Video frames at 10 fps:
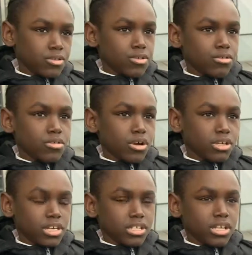No young
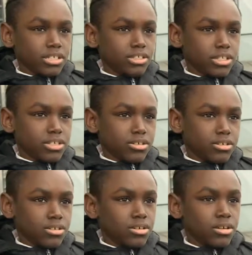kid actually
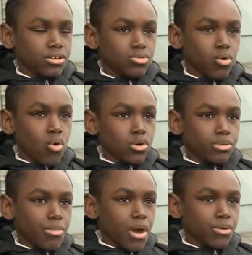talks
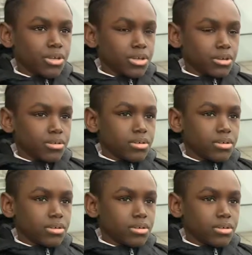about it.